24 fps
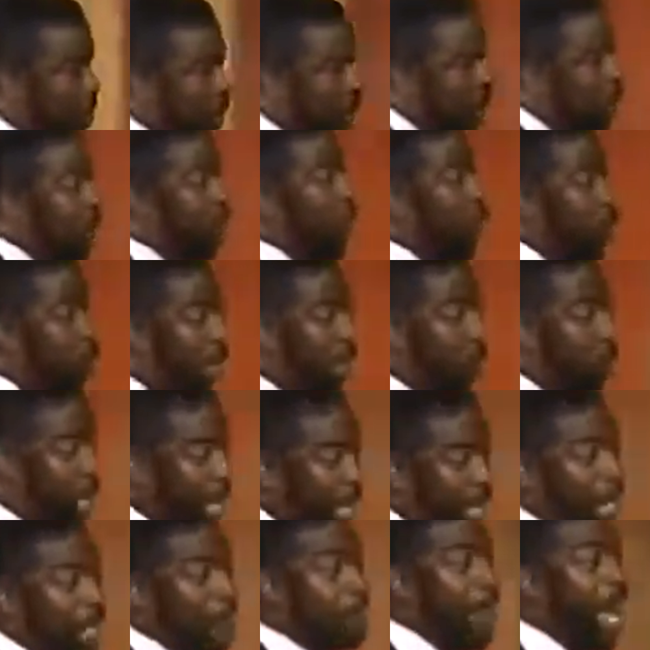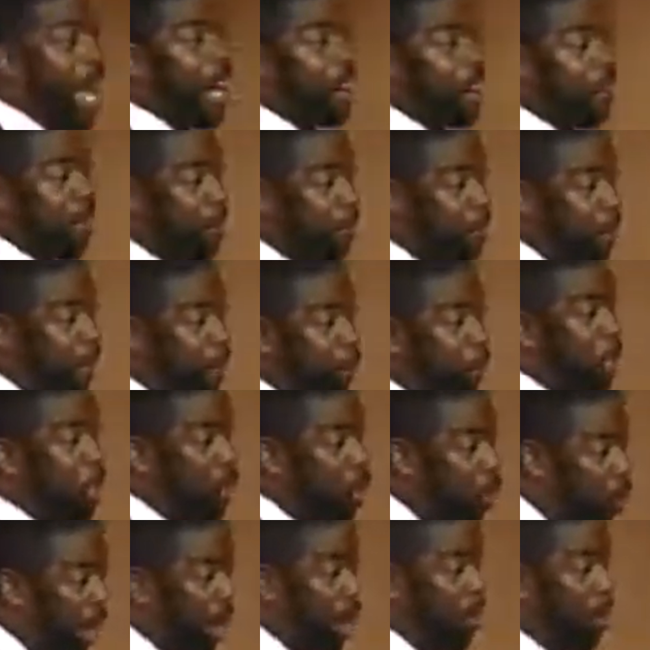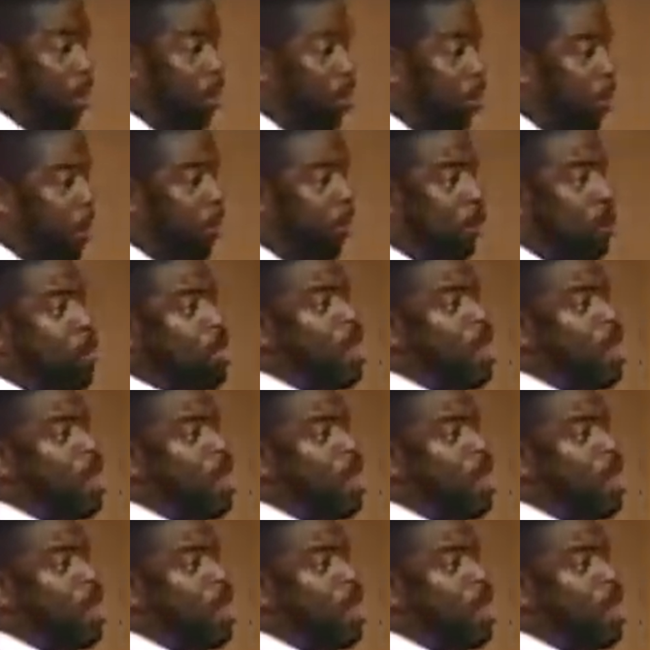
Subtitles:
You know one way to get back on your feet real quick is to miss 2